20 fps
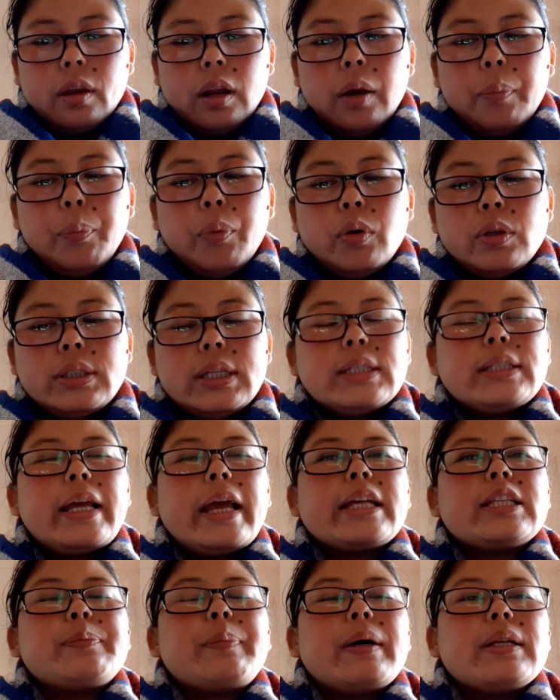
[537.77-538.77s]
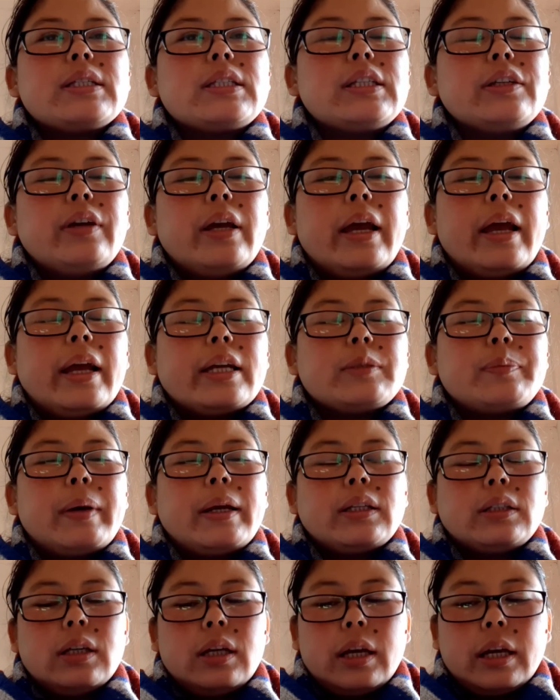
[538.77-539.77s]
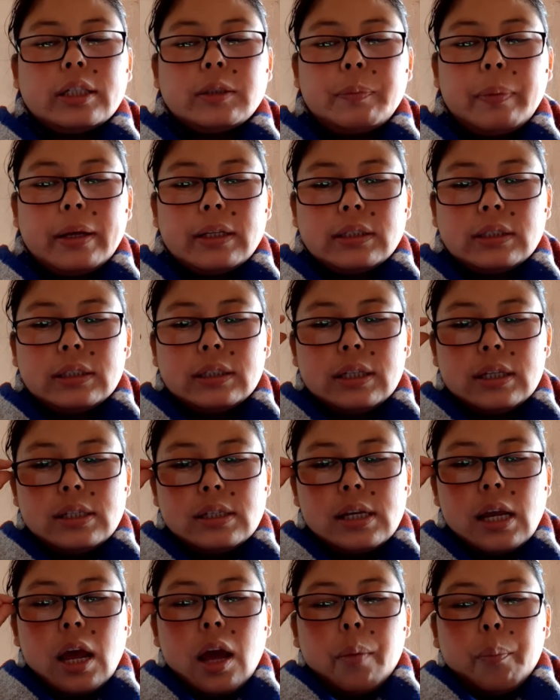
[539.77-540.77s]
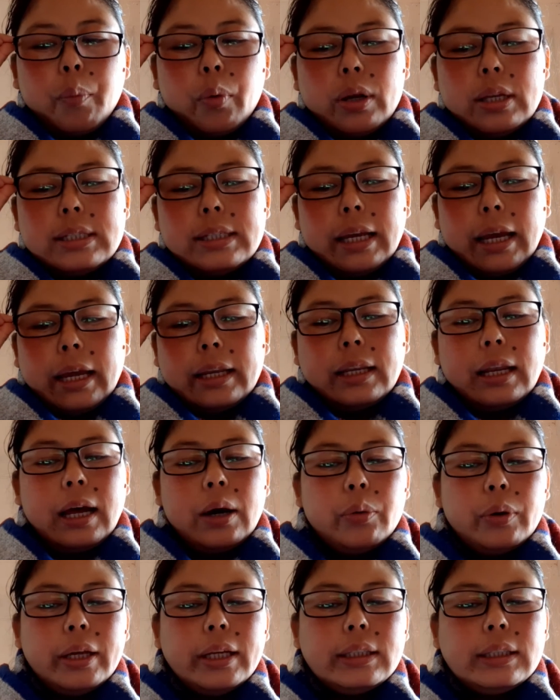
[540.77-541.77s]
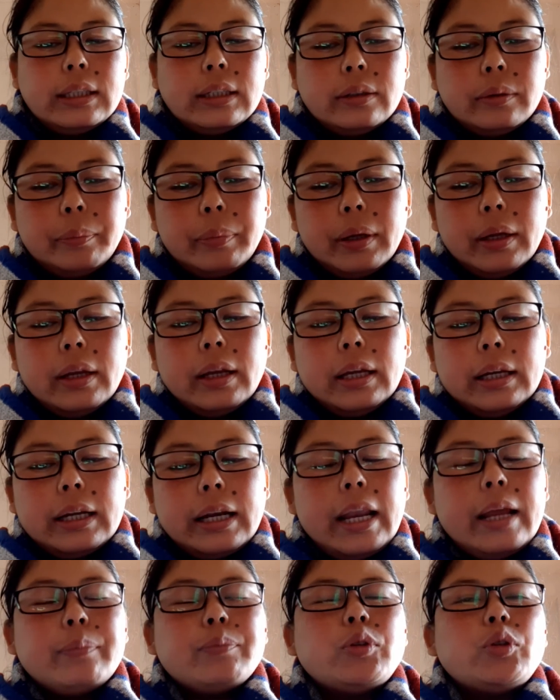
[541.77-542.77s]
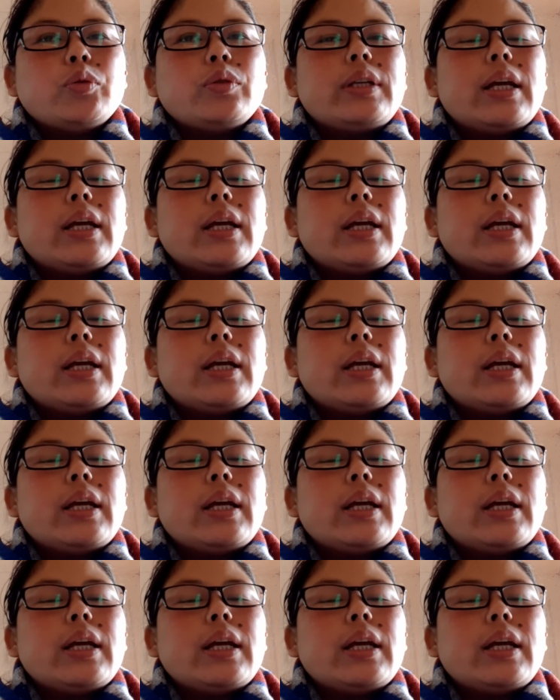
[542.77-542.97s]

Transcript: opposed his expansionist policy, and now Hitler began